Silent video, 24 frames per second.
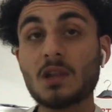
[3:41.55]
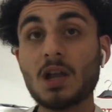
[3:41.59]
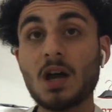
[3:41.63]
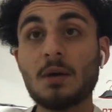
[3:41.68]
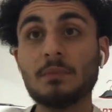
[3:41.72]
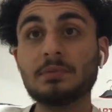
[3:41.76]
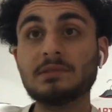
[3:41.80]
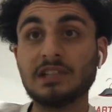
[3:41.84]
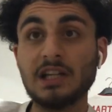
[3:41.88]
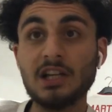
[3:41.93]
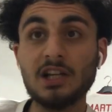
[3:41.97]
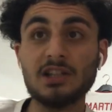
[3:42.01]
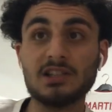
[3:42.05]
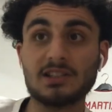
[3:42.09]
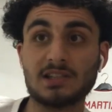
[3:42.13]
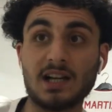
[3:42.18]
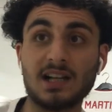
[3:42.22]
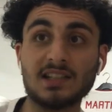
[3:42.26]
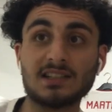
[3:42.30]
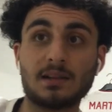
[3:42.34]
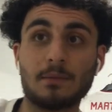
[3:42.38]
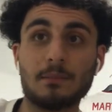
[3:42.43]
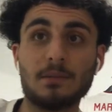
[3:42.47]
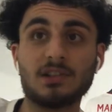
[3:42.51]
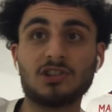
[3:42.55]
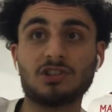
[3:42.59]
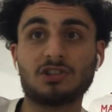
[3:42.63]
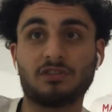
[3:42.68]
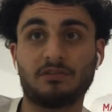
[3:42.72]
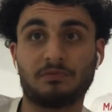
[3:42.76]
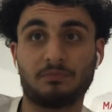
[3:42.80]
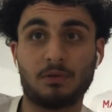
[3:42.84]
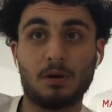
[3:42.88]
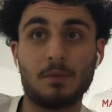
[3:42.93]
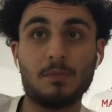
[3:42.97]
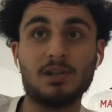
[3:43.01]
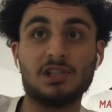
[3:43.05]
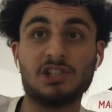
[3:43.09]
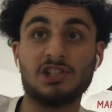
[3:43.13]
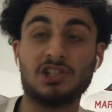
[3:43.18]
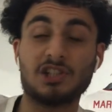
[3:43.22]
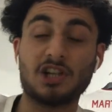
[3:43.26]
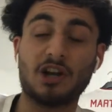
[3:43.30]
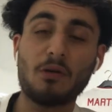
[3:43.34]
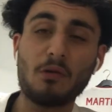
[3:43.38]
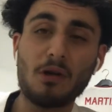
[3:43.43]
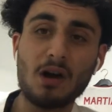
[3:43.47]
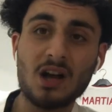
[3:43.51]
I'm telling you, this guy's a mix of probably
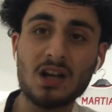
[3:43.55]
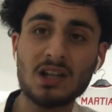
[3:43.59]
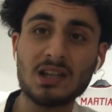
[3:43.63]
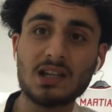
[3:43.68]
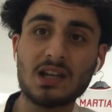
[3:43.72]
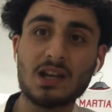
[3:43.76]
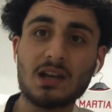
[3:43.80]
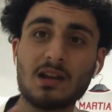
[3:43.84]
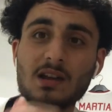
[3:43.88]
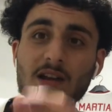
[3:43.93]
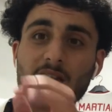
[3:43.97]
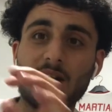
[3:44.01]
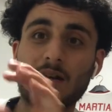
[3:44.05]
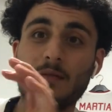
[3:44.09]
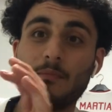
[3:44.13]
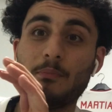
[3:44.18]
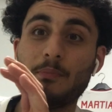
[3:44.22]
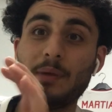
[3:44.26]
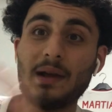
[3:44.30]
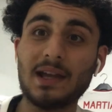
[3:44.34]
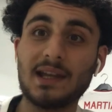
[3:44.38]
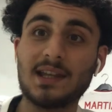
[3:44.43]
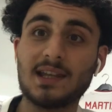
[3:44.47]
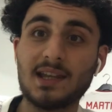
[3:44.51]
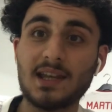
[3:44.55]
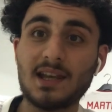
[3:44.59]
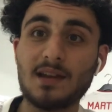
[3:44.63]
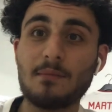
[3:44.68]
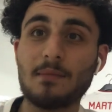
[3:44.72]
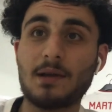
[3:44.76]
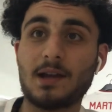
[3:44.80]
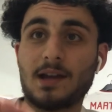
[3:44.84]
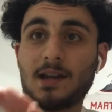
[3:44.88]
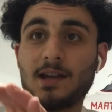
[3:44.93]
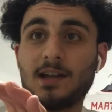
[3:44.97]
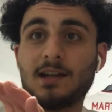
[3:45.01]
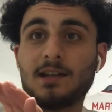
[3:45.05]
Gerard, Beckham,